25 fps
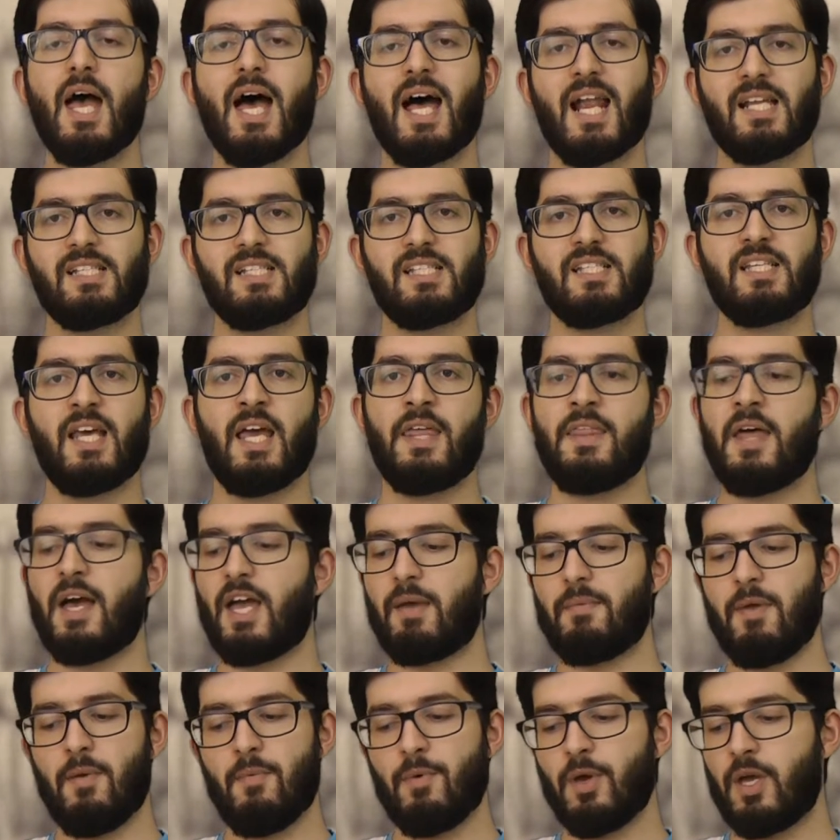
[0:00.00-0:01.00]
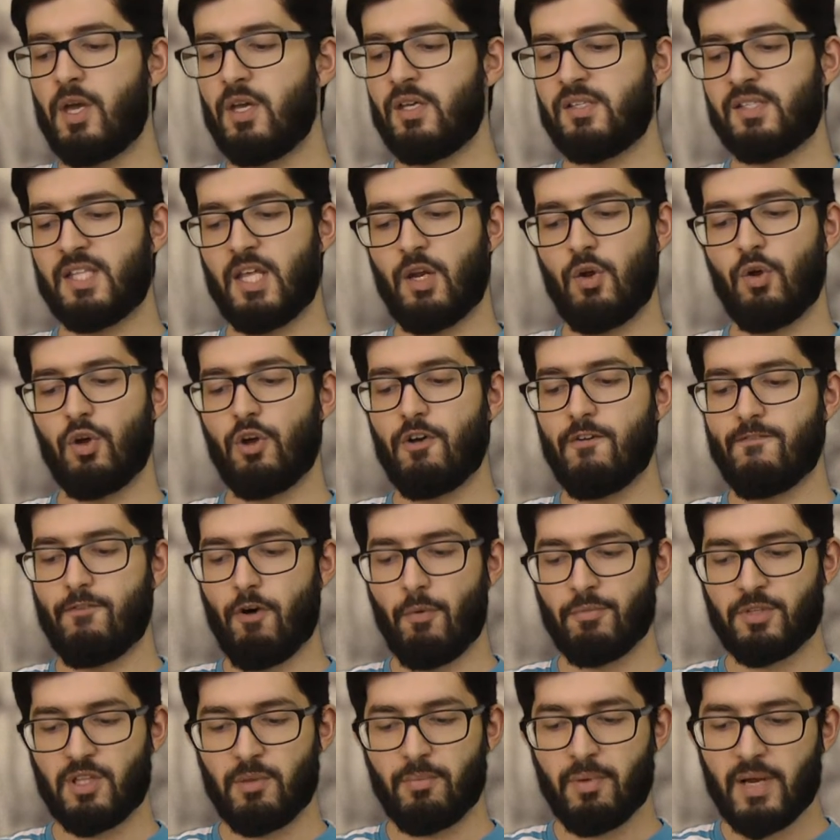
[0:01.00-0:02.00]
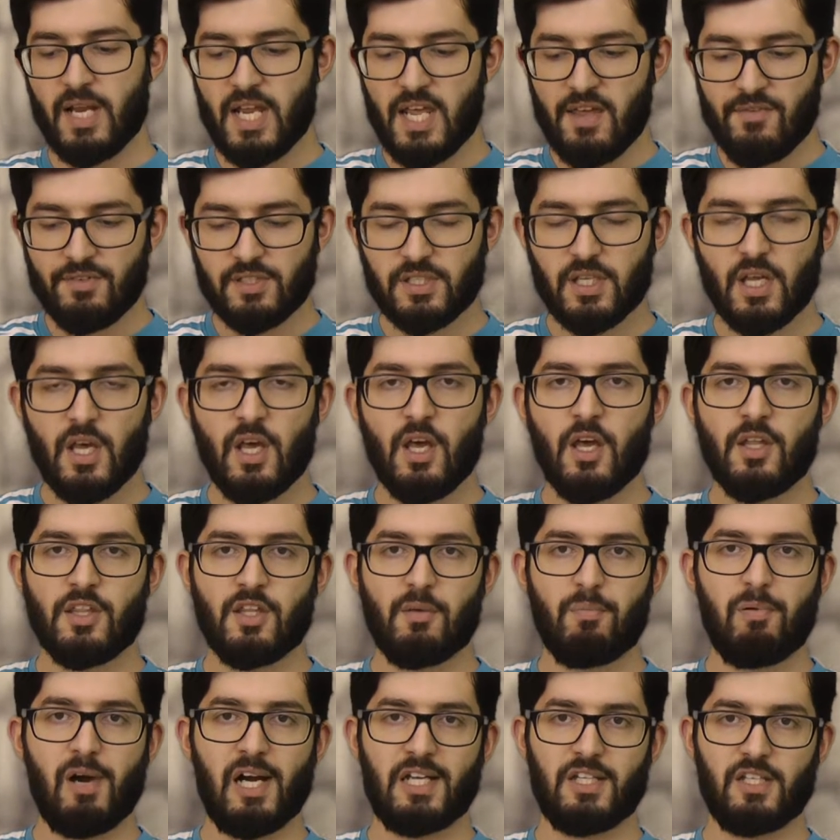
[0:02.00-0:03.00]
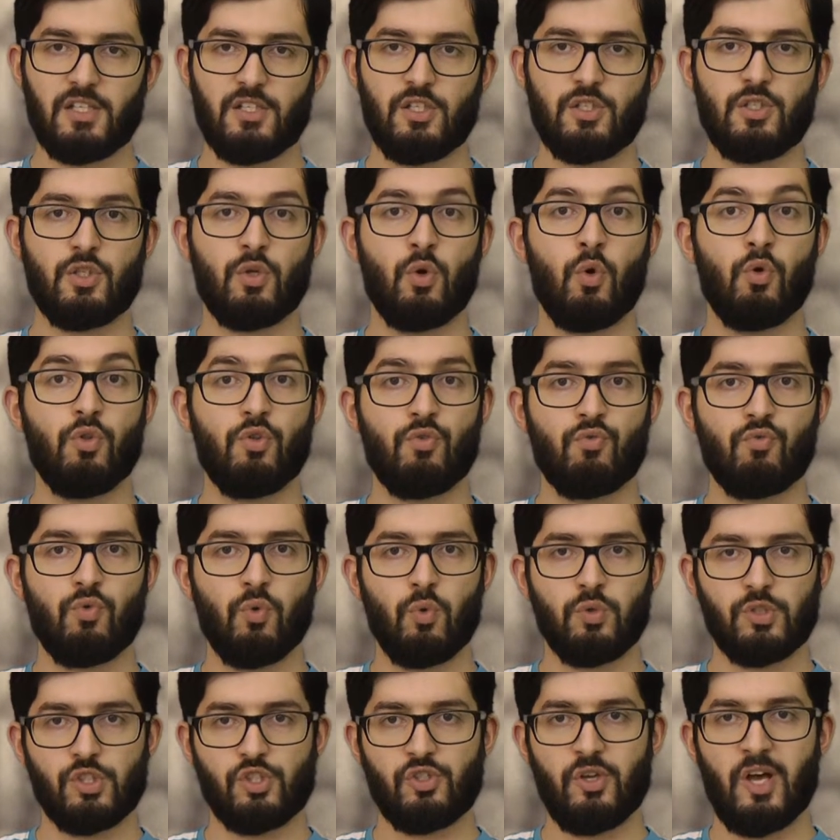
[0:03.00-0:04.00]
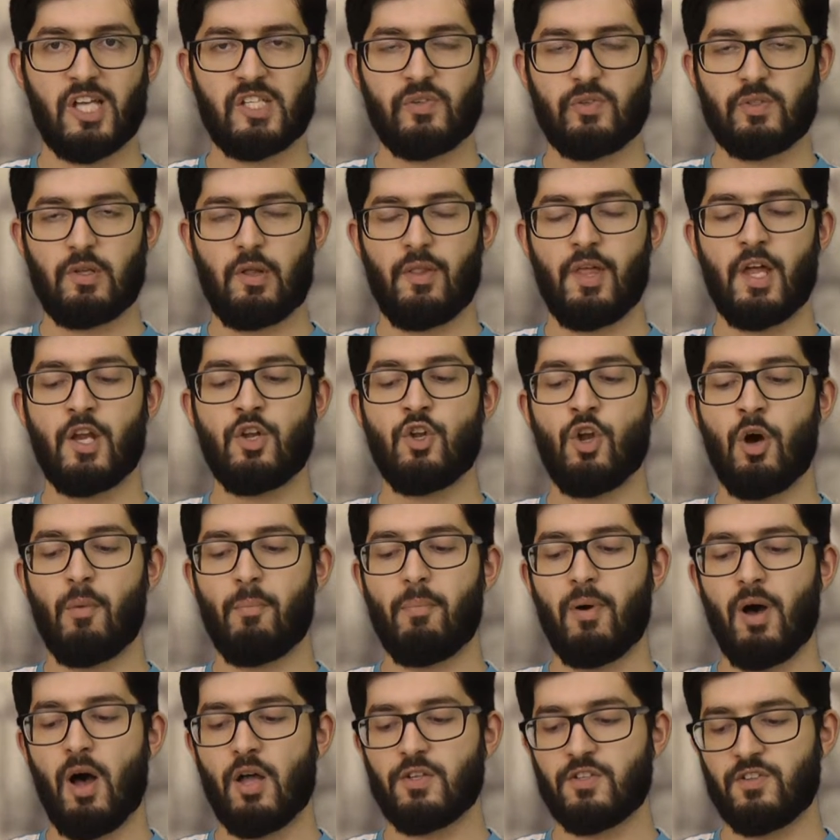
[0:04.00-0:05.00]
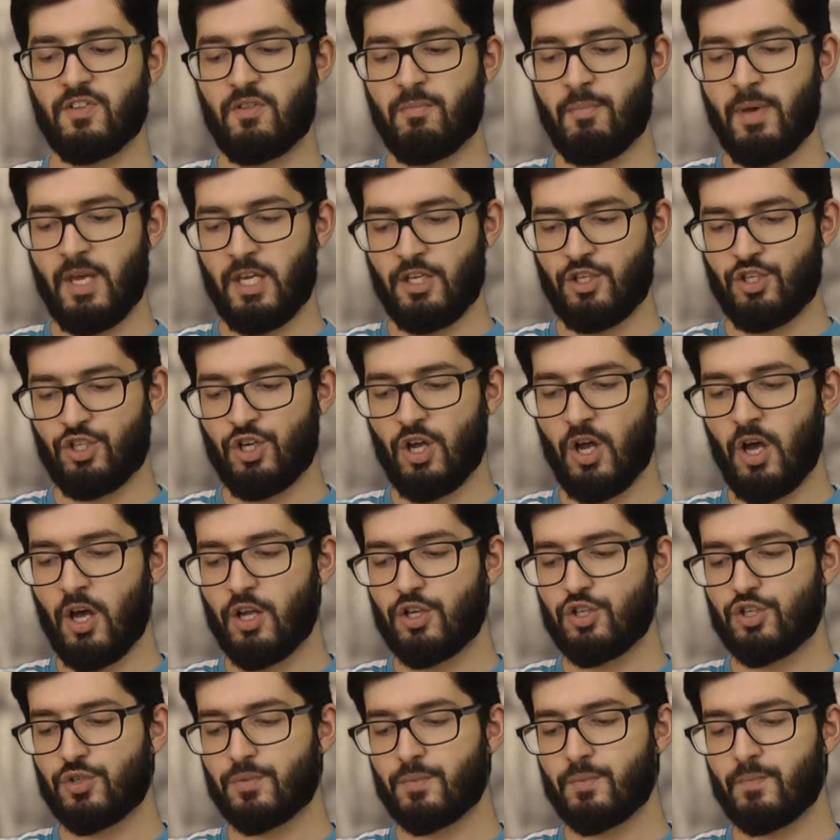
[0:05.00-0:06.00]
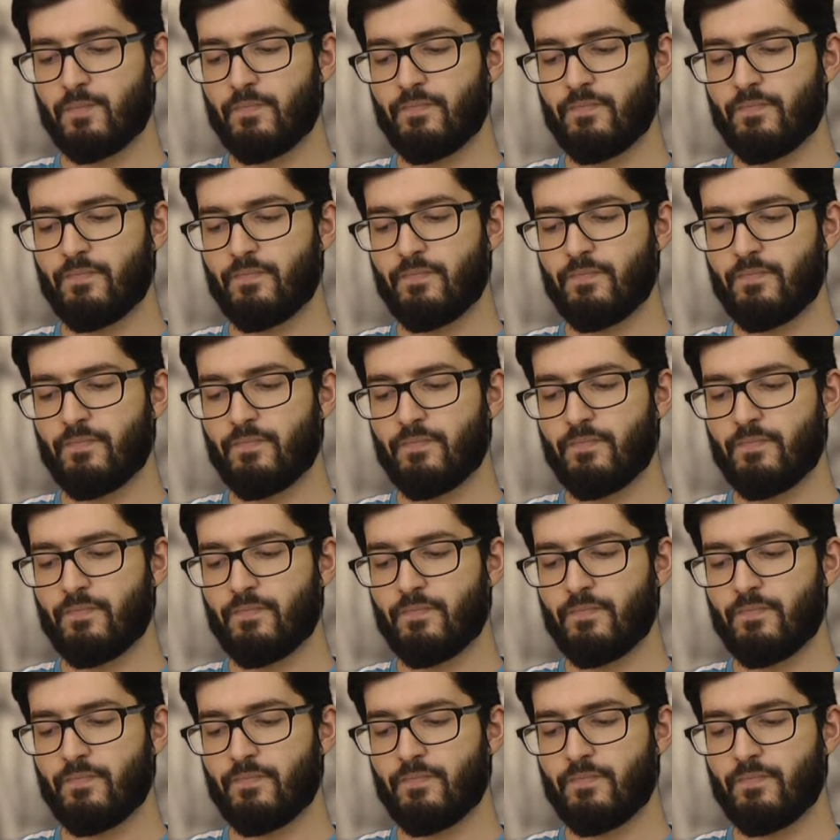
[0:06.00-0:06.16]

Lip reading: And as I say, that can be because they don't conform to the beliefs, the practices, all the rules, and so as a result, they're not part of the main church.